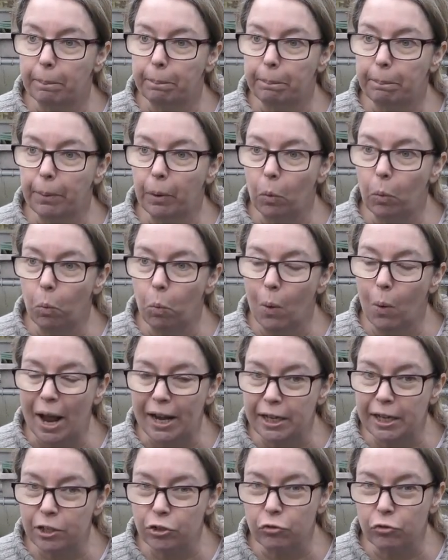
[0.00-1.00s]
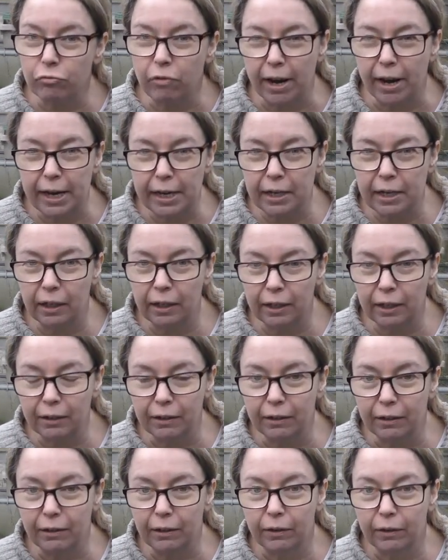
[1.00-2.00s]
But when it's raining,
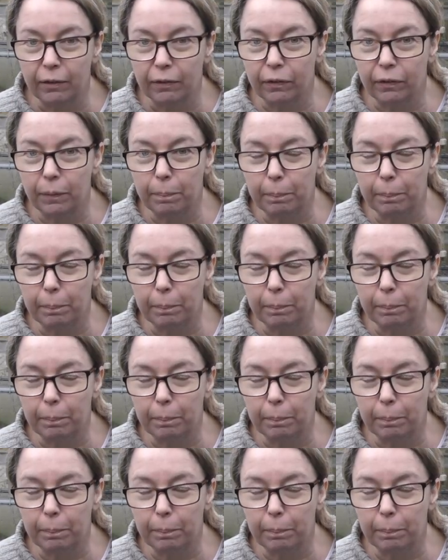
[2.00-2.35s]
the